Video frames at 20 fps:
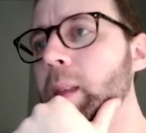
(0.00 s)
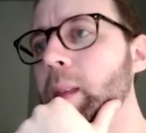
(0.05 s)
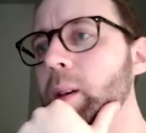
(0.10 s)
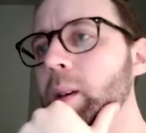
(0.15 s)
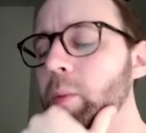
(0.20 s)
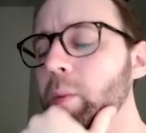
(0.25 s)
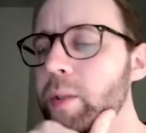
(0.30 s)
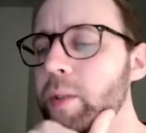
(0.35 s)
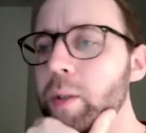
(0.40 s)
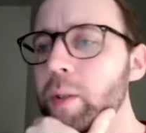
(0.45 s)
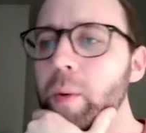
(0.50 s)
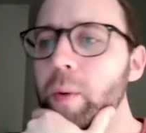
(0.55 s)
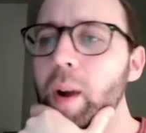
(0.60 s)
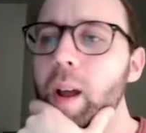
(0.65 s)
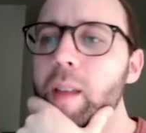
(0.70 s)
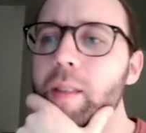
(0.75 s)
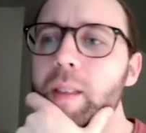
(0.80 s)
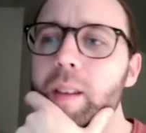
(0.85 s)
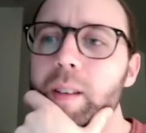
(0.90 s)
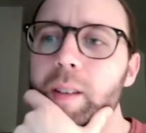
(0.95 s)
was the
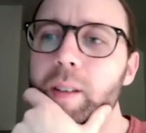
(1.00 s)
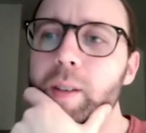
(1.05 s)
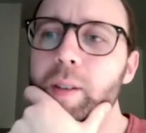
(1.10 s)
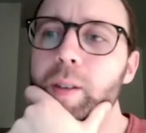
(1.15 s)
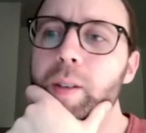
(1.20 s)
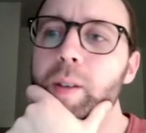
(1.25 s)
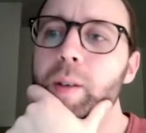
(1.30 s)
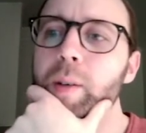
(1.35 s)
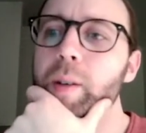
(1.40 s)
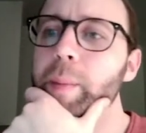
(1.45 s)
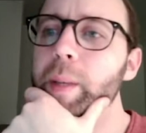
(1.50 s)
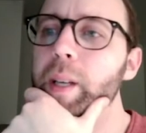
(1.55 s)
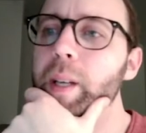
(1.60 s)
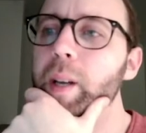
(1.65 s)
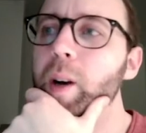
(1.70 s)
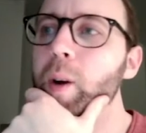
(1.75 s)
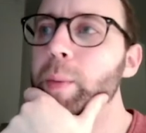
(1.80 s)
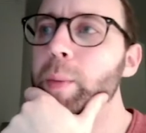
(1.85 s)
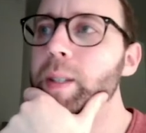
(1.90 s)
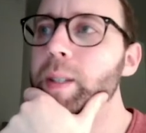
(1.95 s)
right thing to do. I mean, it
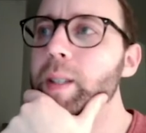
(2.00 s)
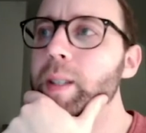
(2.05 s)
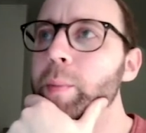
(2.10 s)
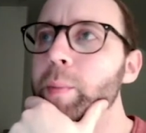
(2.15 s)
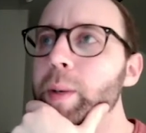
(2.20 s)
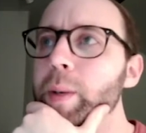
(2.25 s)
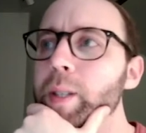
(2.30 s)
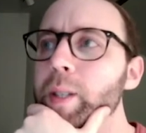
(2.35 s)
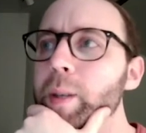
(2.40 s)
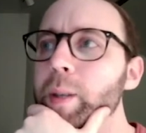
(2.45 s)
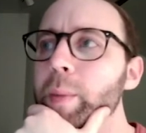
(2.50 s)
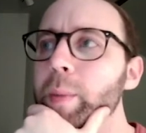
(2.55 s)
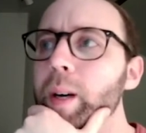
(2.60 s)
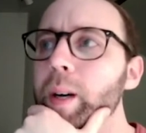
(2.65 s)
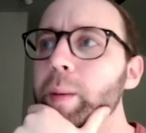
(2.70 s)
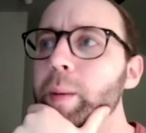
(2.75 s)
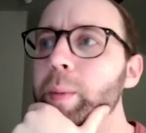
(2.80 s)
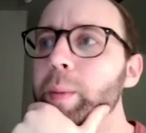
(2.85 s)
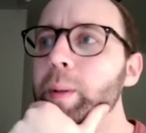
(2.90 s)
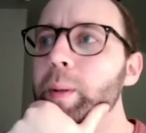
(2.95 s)
opens the bishop
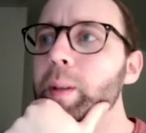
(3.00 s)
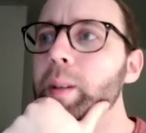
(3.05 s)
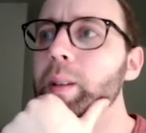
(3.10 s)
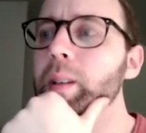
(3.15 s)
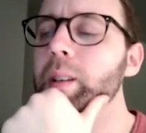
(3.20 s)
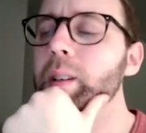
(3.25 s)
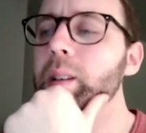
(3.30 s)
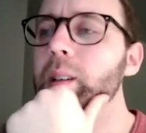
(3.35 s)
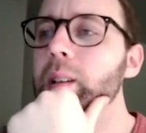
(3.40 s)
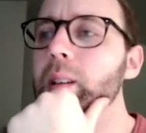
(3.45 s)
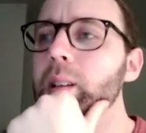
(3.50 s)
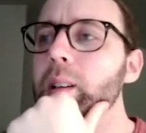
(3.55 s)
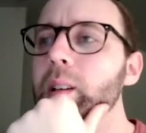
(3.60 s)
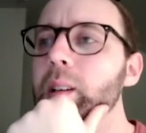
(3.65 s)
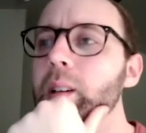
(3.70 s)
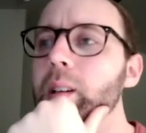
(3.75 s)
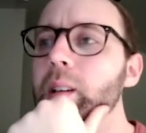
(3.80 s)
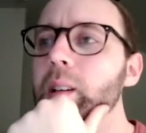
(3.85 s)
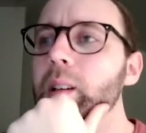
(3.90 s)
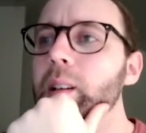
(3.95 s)
up,
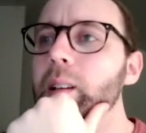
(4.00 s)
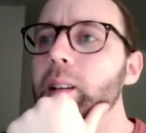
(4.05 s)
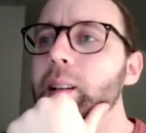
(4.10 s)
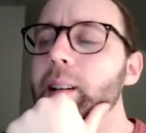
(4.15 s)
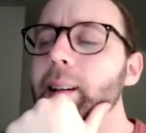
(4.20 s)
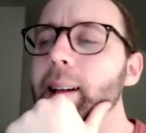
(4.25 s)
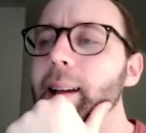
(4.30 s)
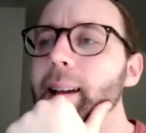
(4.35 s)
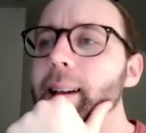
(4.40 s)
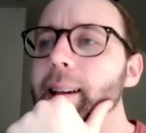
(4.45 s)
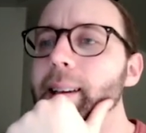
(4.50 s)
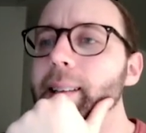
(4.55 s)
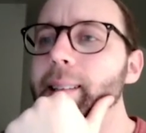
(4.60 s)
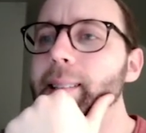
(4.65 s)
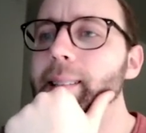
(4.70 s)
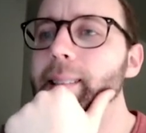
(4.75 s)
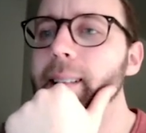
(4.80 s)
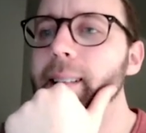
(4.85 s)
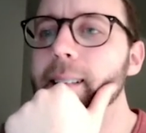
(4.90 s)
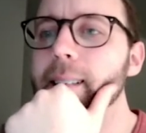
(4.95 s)

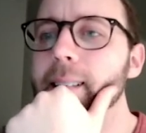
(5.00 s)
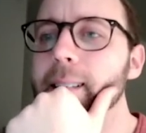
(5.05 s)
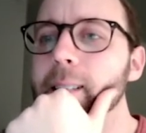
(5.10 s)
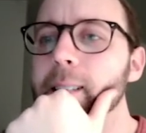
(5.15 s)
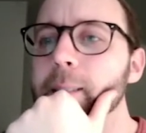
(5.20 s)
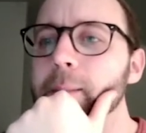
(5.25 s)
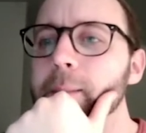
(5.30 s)
and I